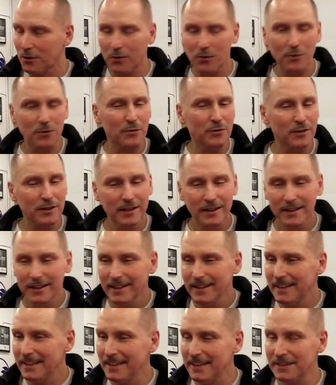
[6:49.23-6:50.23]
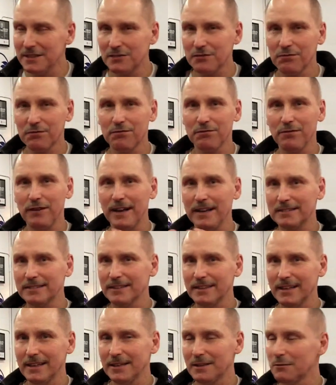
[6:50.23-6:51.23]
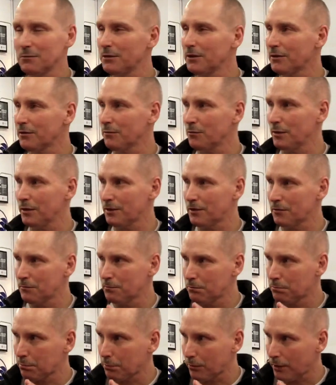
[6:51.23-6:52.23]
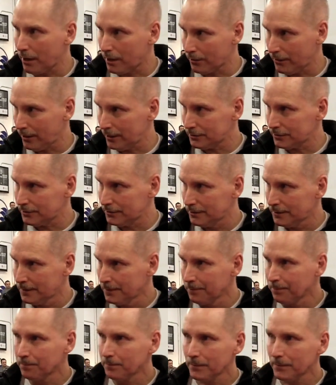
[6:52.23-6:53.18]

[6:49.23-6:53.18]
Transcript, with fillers: Oh, he's fascinated with progress. Yeah.